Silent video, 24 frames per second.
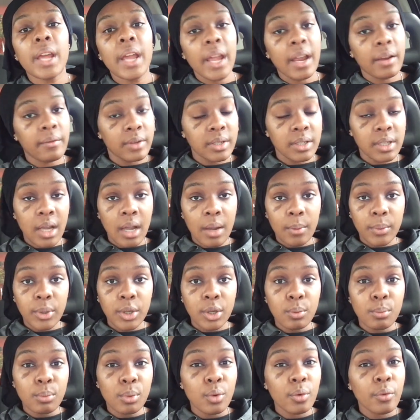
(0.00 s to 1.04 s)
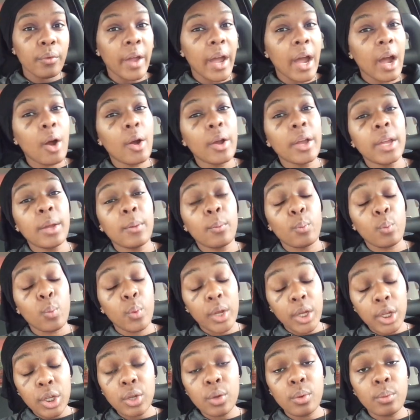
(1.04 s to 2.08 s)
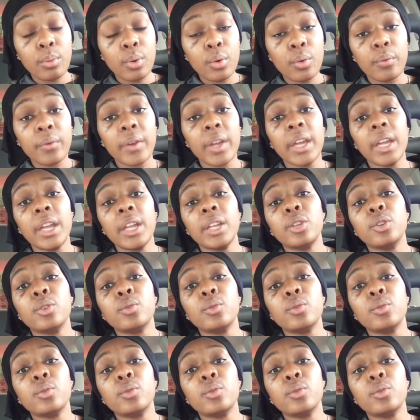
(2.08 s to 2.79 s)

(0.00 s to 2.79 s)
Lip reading: every time when you move out and when you move in,